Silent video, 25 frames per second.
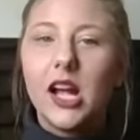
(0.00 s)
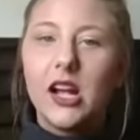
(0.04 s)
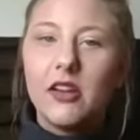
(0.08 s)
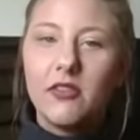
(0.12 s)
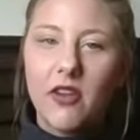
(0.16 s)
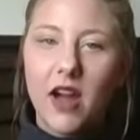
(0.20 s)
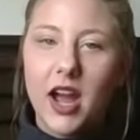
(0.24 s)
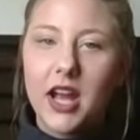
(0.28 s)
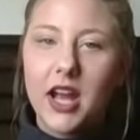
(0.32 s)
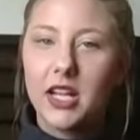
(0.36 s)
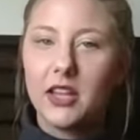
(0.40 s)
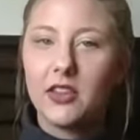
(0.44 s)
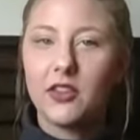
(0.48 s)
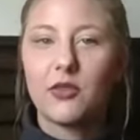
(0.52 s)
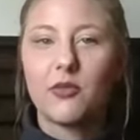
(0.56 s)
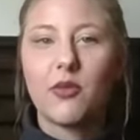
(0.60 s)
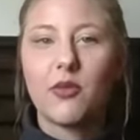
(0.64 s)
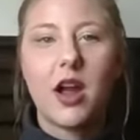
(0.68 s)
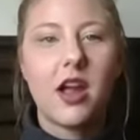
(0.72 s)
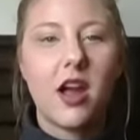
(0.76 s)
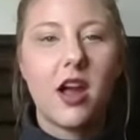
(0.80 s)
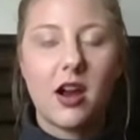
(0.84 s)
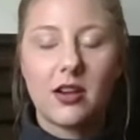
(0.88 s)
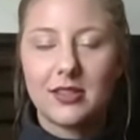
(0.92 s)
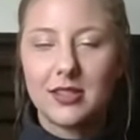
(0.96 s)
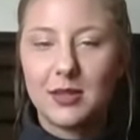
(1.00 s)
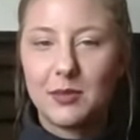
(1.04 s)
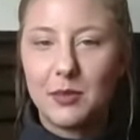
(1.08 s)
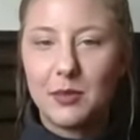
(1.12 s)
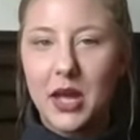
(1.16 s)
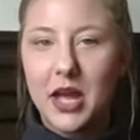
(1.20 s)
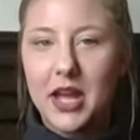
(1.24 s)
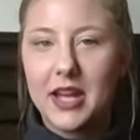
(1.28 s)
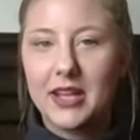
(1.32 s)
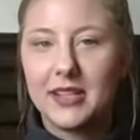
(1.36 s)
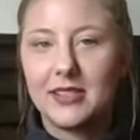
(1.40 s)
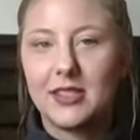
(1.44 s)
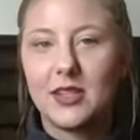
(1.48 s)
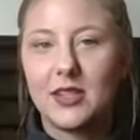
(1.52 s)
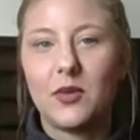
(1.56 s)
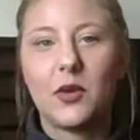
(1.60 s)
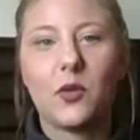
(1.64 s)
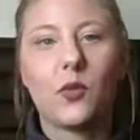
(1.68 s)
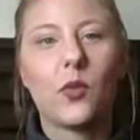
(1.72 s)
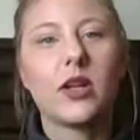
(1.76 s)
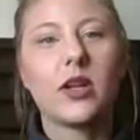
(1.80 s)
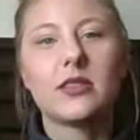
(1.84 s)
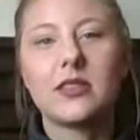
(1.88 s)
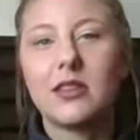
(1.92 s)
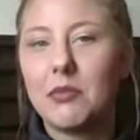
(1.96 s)
finding the right art supplies,
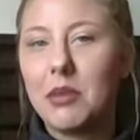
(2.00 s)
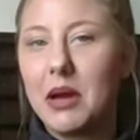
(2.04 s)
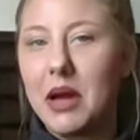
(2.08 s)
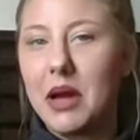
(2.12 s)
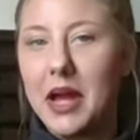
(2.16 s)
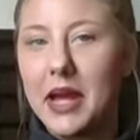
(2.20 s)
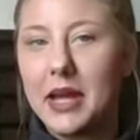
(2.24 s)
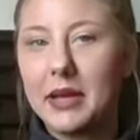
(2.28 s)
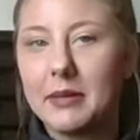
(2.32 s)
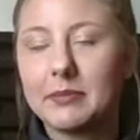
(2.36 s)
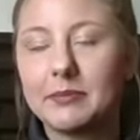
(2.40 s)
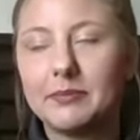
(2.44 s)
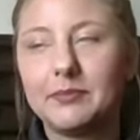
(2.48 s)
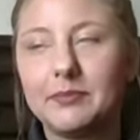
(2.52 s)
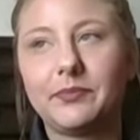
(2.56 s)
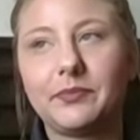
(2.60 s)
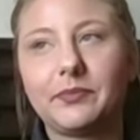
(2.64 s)
knowing what to buy.